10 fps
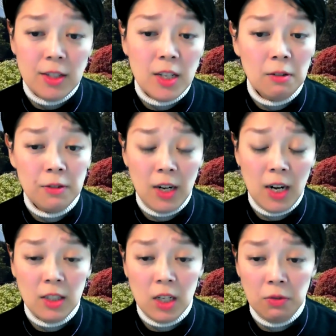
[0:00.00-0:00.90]

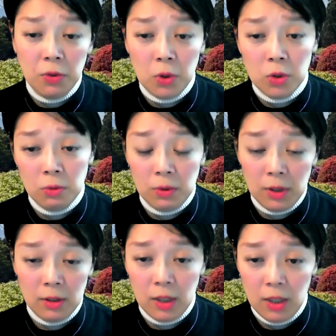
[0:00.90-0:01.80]
self-reliant effort
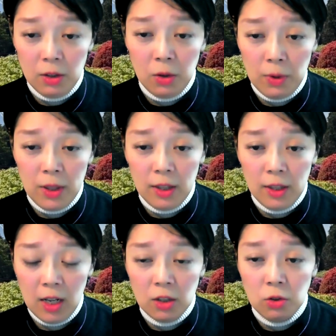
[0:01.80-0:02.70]
within
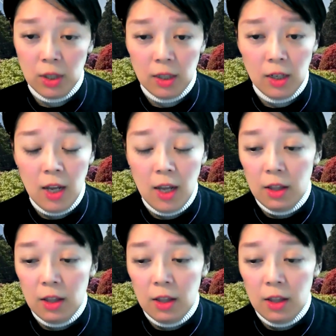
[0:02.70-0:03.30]
the country.